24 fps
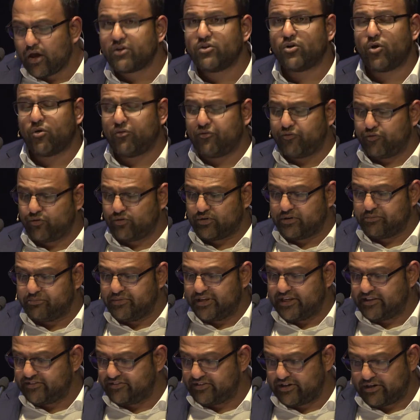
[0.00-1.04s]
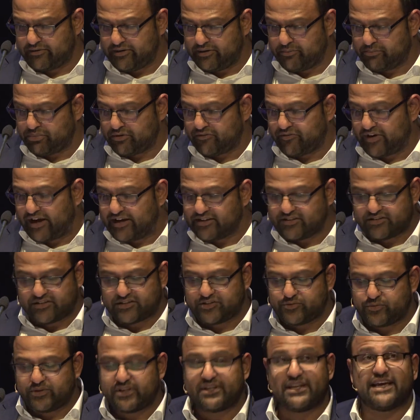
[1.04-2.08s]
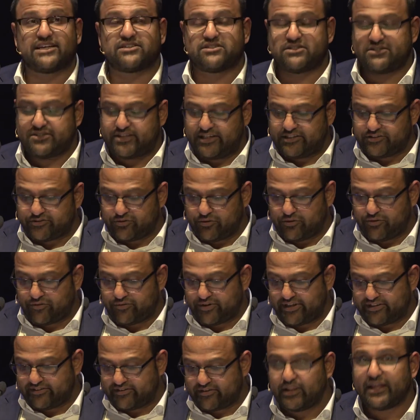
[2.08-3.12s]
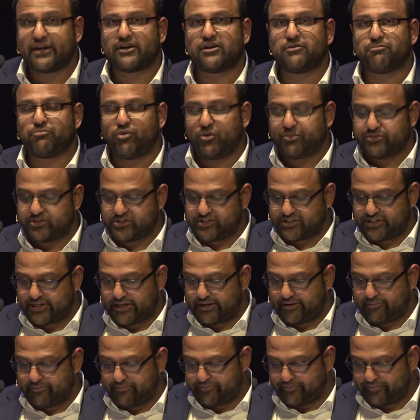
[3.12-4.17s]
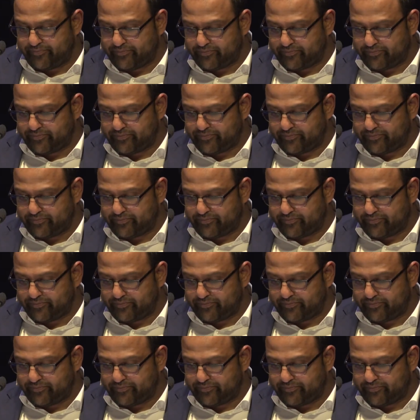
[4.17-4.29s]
No foreign military provides us with an existential threat like in Popper's time.